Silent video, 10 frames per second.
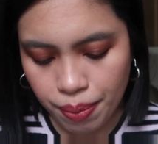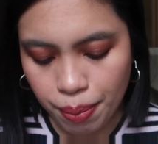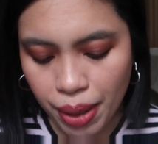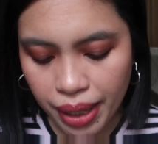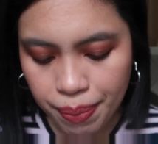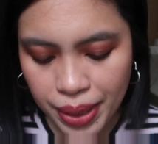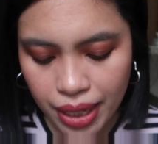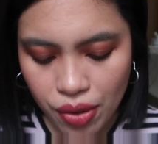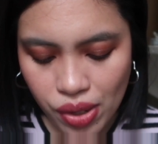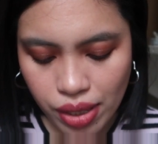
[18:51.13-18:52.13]
bulk
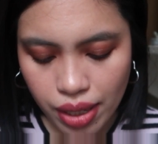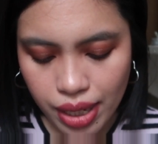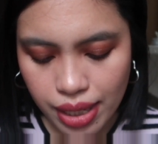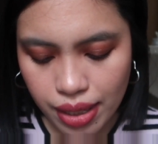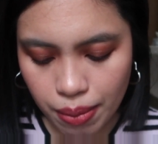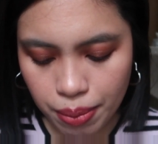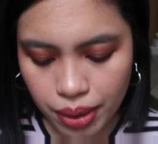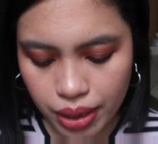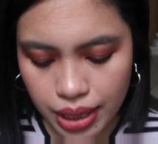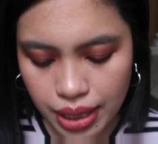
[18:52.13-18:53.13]
made in USA,
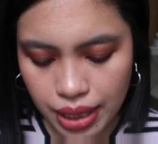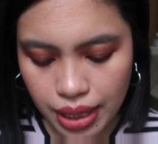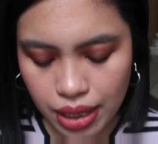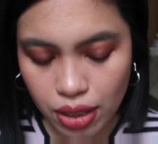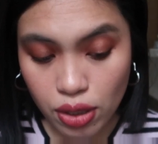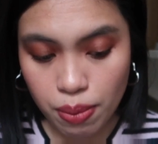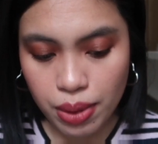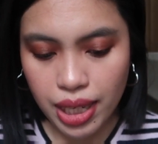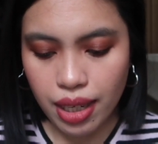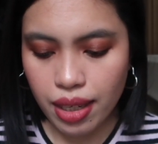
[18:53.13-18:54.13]
assembled in
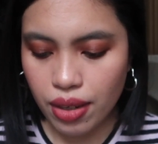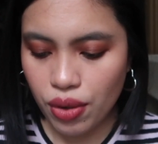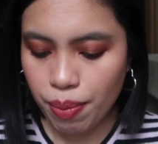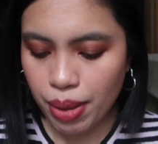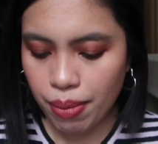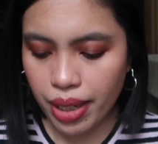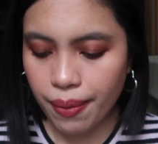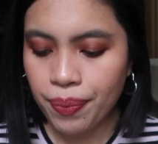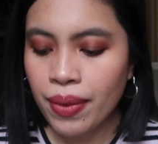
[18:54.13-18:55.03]
Dominican Republic.